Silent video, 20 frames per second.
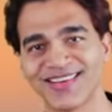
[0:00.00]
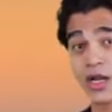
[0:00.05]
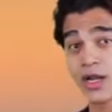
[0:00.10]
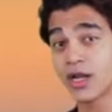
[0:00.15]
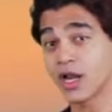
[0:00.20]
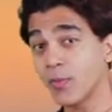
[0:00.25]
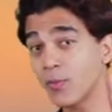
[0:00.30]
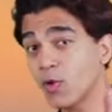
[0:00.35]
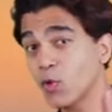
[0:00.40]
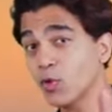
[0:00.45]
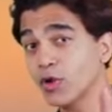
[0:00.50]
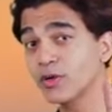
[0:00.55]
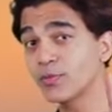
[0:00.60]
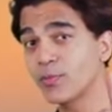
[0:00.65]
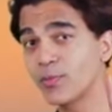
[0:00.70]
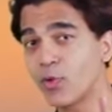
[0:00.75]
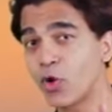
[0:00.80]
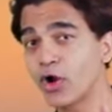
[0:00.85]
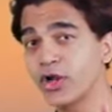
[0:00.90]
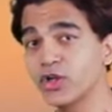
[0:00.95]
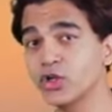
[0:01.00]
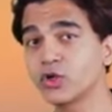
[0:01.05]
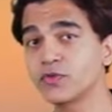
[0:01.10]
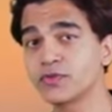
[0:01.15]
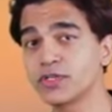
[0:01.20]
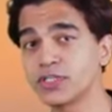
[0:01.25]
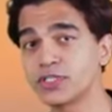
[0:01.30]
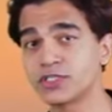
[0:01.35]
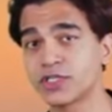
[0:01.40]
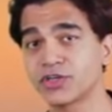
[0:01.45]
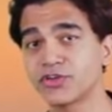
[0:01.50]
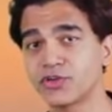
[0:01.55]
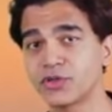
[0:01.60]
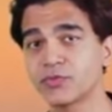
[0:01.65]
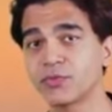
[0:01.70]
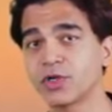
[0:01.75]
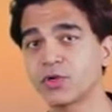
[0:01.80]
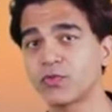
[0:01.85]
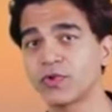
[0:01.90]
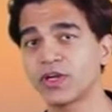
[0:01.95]
Number one point of distinction
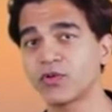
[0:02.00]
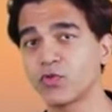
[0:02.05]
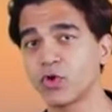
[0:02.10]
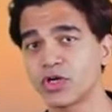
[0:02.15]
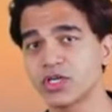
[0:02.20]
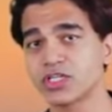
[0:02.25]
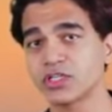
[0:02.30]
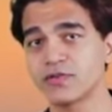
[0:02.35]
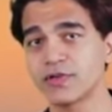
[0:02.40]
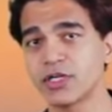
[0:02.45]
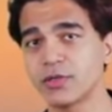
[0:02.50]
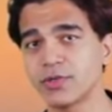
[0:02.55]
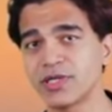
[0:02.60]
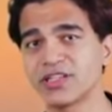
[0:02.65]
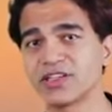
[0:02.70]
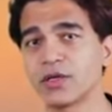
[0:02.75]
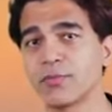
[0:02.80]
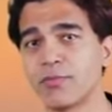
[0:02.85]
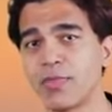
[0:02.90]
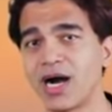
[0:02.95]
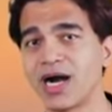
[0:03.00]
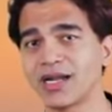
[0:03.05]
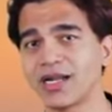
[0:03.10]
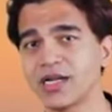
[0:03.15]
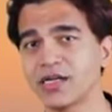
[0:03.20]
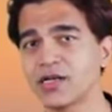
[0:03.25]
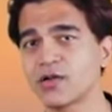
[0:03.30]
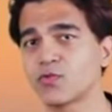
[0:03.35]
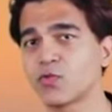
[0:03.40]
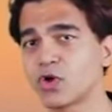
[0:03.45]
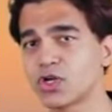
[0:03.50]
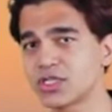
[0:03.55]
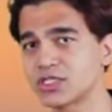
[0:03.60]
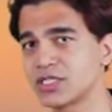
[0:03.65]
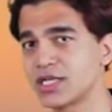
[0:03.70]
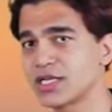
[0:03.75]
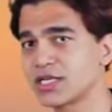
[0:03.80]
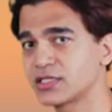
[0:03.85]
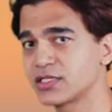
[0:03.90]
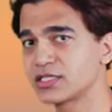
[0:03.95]
between what is available in the market and what is
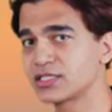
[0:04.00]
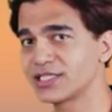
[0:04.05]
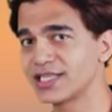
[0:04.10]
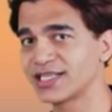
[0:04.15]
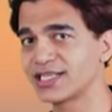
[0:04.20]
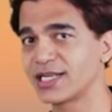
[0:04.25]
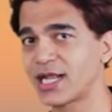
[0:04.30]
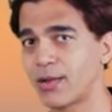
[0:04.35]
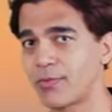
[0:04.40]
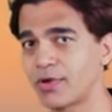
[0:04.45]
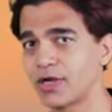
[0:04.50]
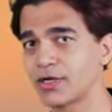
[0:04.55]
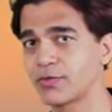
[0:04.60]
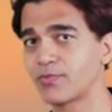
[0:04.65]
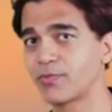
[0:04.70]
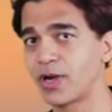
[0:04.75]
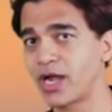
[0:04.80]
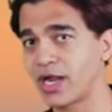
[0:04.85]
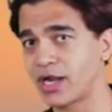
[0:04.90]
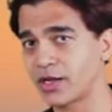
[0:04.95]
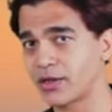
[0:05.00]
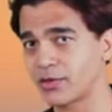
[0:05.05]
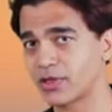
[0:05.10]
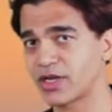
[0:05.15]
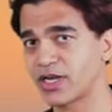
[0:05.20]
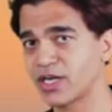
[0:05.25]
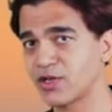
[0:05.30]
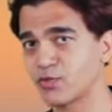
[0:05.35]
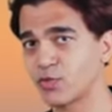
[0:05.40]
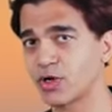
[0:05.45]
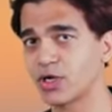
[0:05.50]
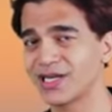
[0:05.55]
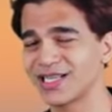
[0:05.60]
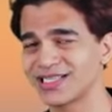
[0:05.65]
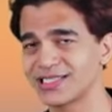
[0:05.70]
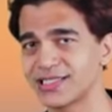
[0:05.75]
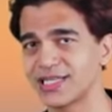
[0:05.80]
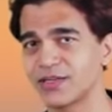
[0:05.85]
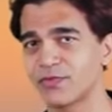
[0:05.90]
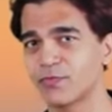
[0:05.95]
there in the zinc tablet by Greenworld
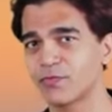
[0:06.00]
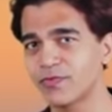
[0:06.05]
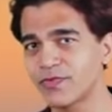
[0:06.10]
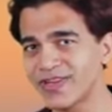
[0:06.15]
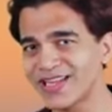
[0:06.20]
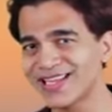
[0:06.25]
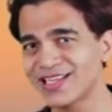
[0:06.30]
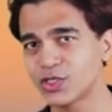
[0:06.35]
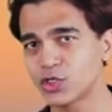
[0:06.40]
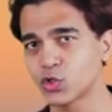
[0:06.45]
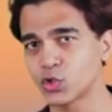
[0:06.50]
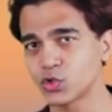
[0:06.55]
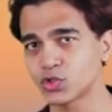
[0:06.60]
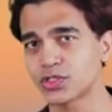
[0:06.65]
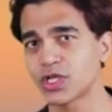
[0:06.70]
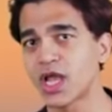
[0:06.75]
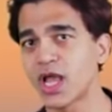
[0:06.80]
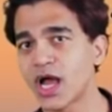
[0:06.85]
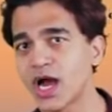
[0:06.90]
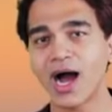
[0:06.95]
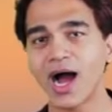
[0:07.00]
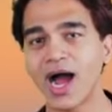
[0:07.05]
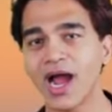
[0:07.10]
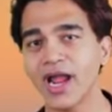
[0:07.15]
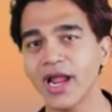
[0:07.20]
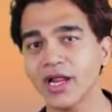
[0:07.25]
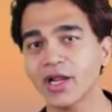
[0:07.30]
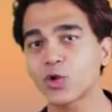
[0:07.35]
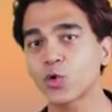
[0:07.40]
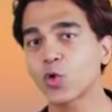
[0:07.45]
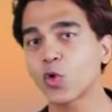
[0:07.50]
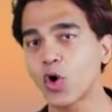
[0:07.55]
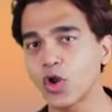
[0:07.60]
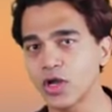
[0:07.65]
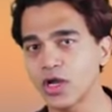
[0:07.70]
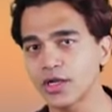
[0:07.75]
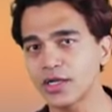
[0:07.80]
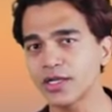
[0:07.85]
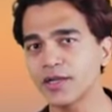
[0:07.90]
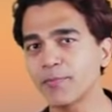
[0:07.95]
is that we use high
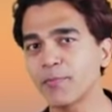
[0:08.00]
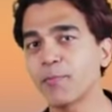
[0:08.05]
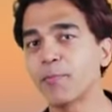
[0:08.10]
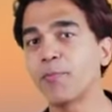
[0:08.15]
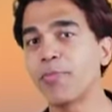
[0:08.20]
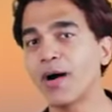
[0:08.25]
quality